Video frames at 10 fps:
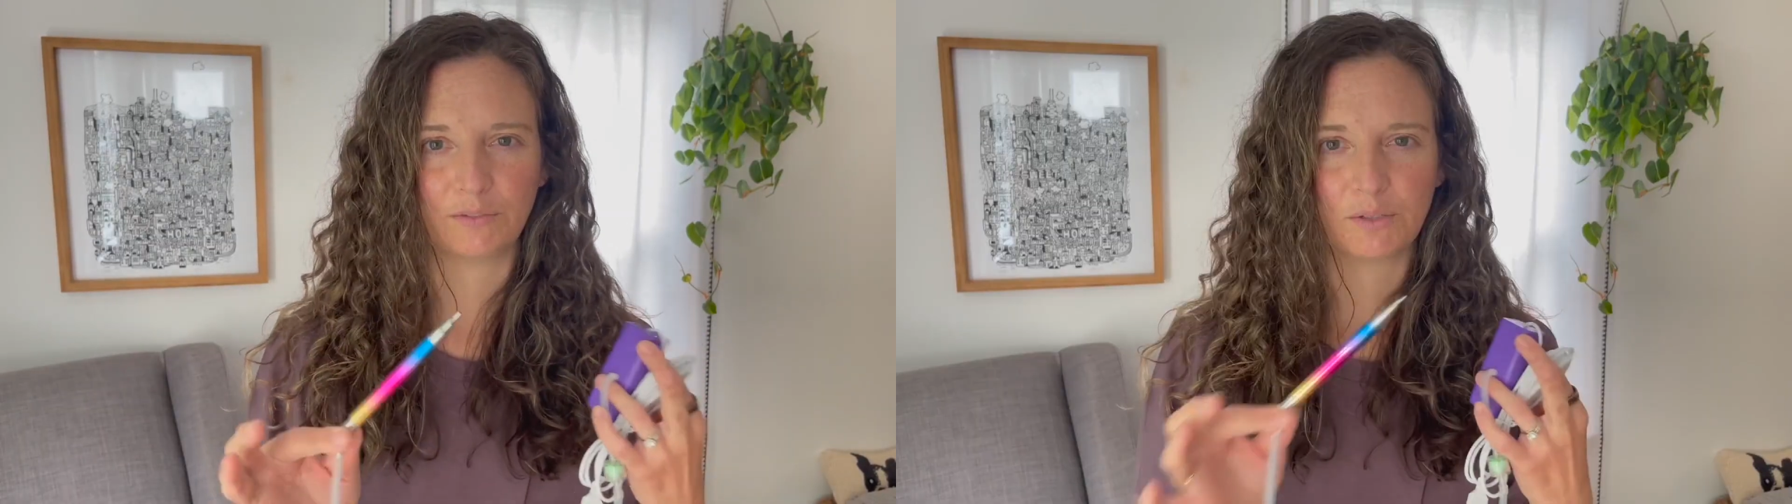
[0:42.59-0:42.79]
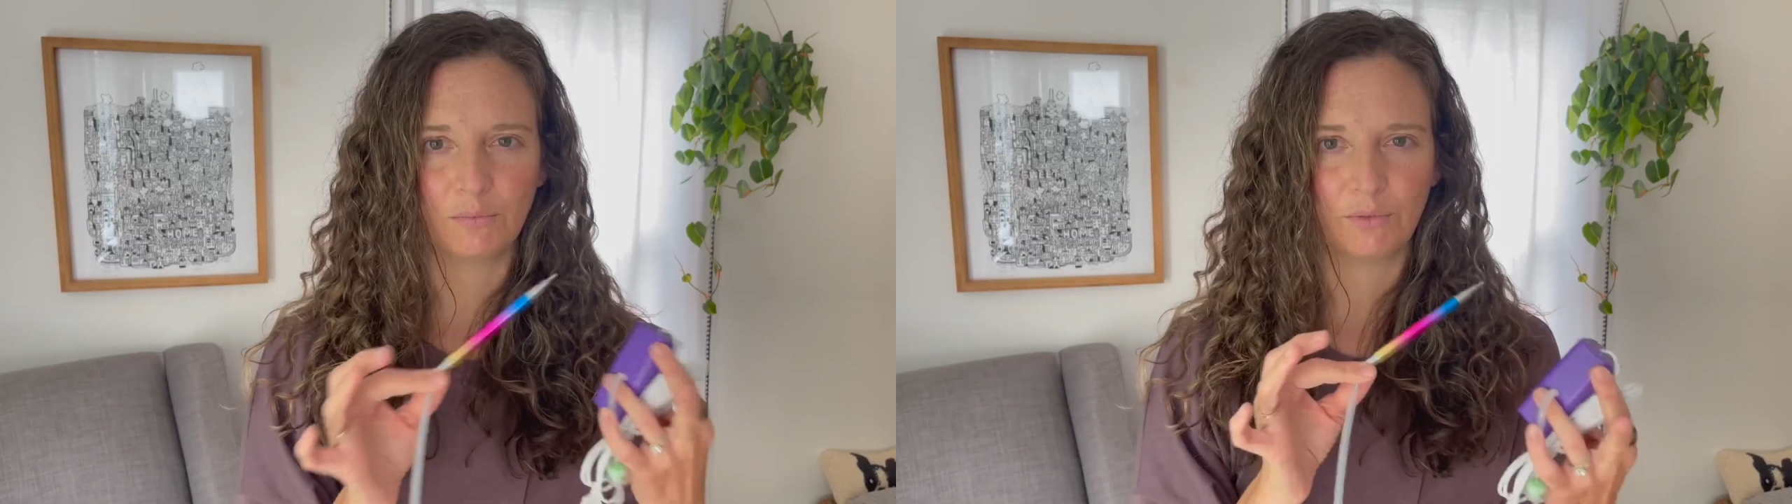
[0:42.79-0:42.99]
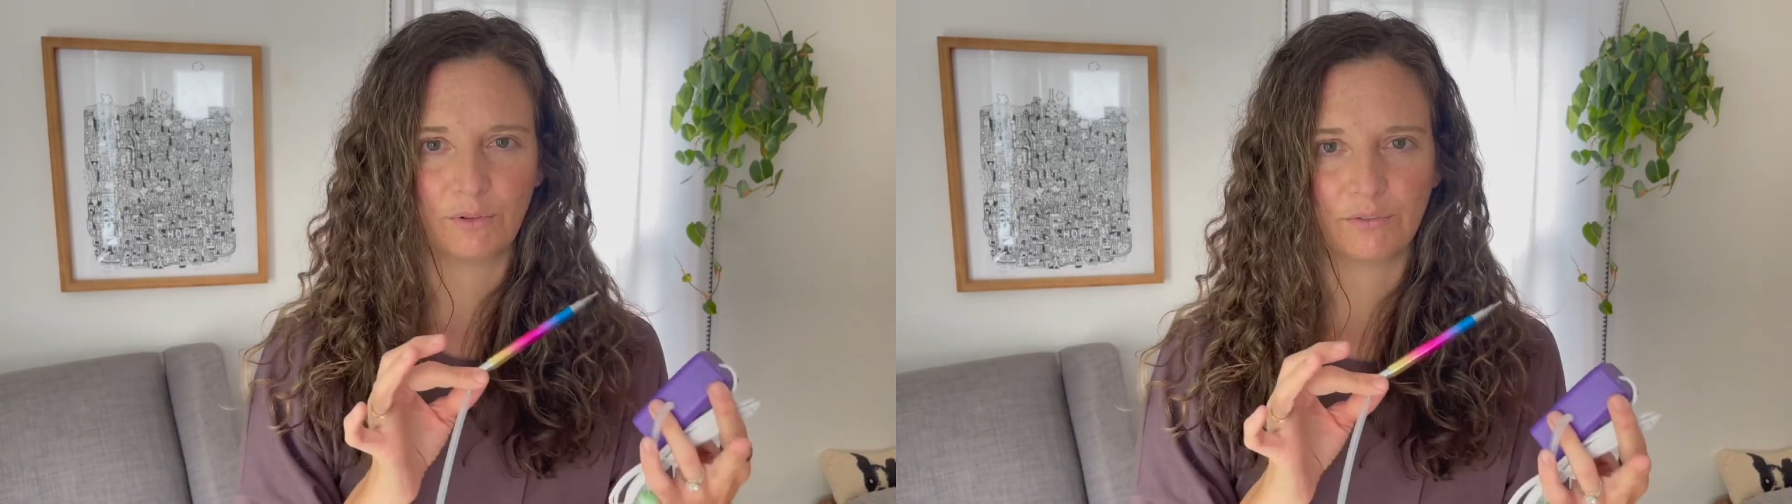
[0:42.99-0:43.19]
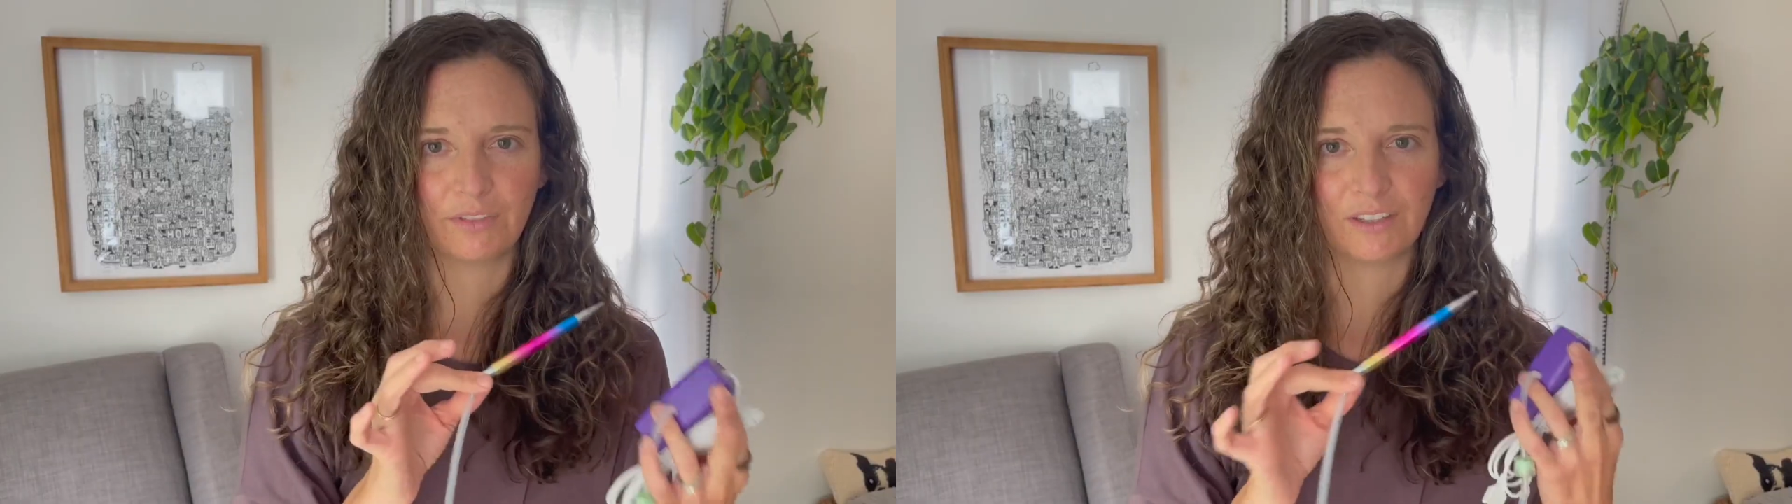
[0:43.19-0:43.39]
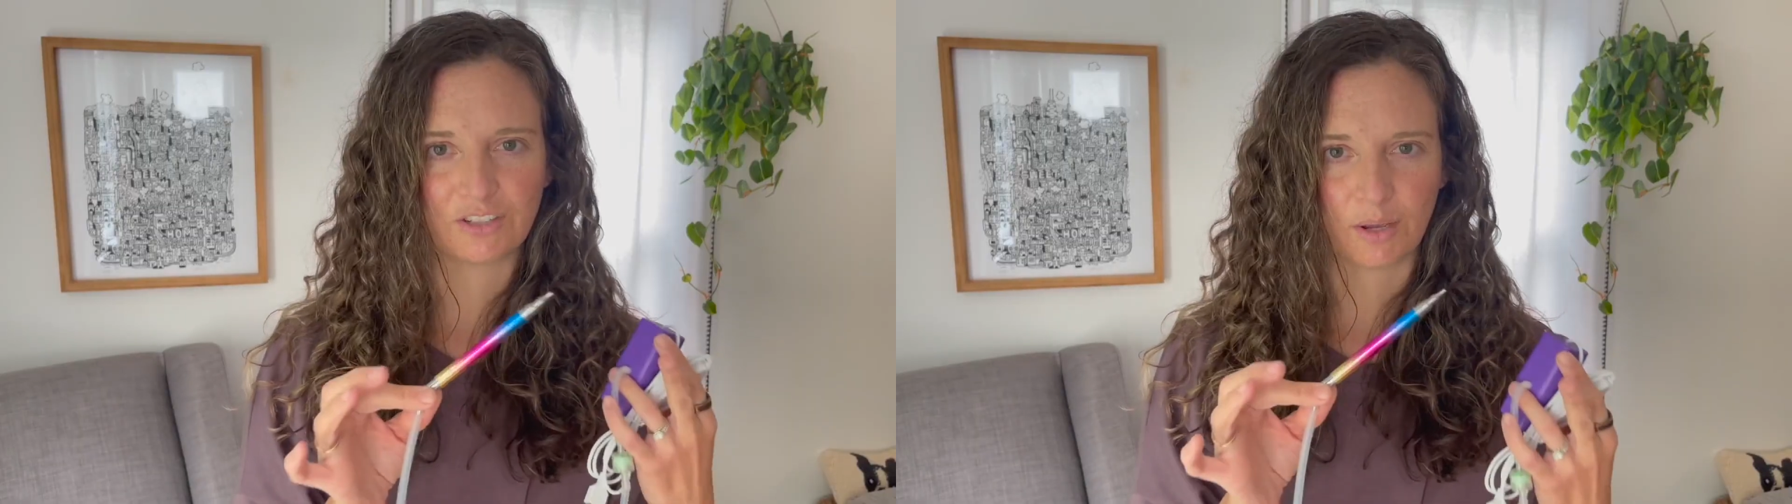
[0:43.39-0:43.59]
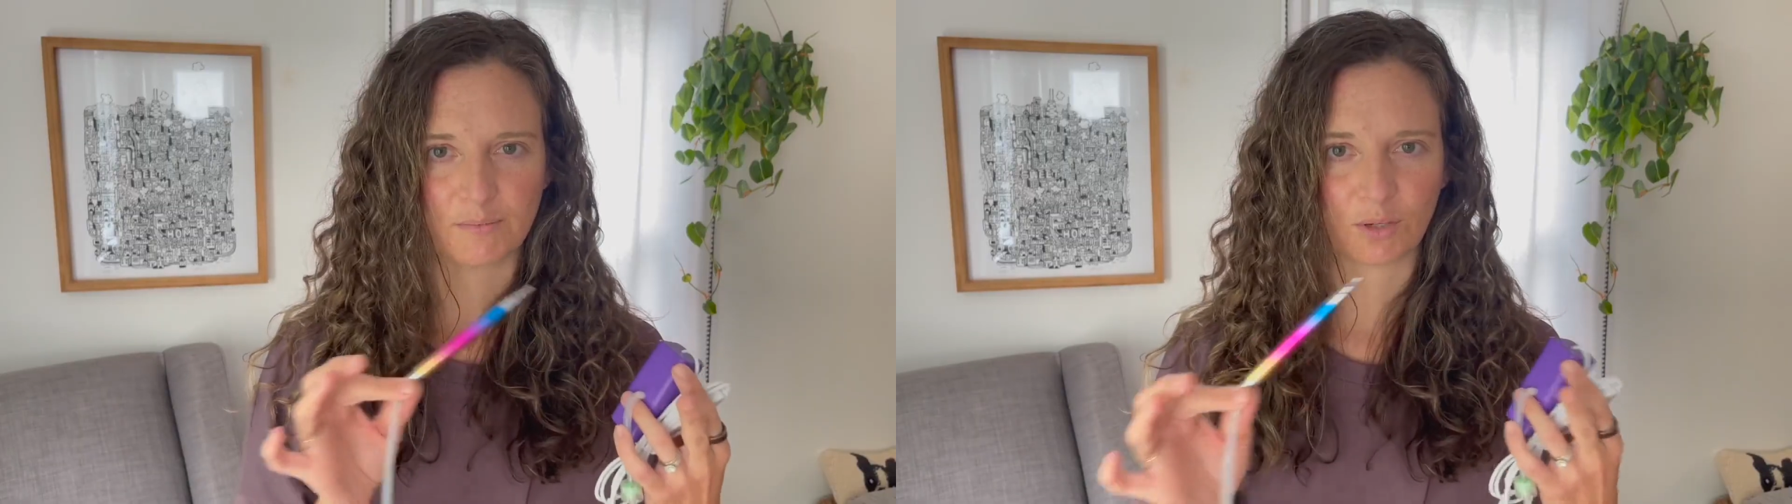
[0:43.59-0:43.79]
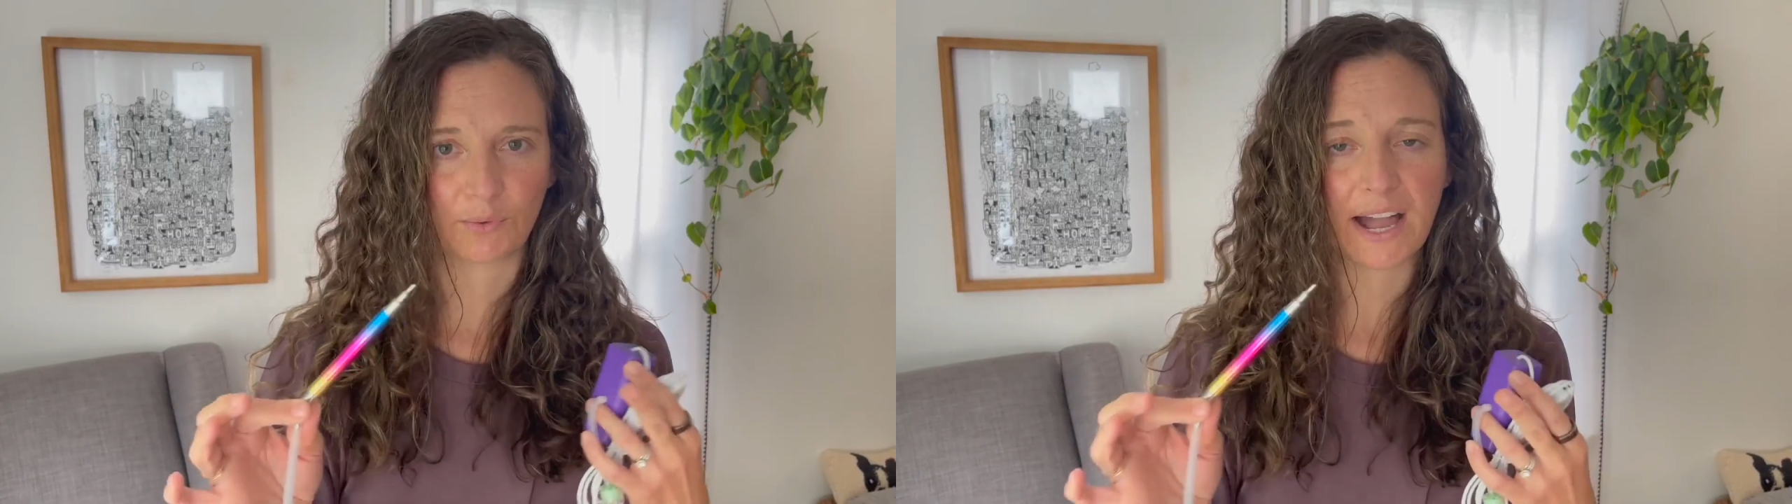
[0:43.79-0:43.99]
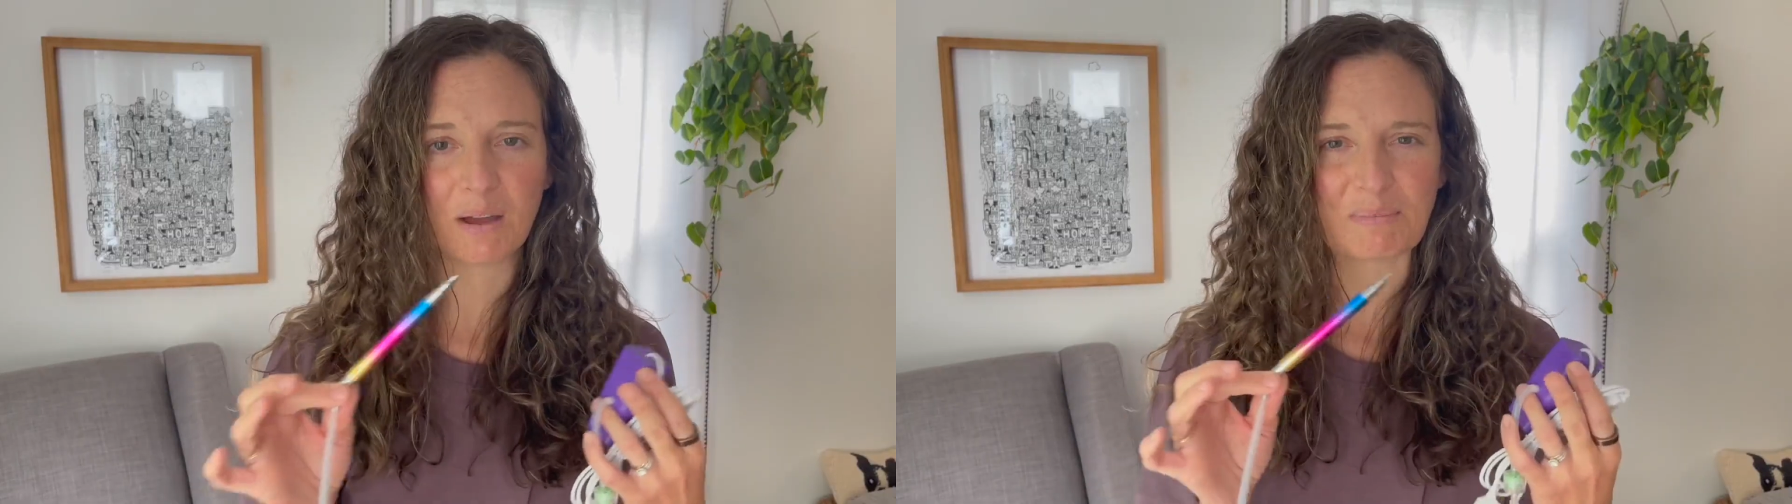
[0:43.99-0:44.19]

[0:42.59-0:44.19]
to move the gems around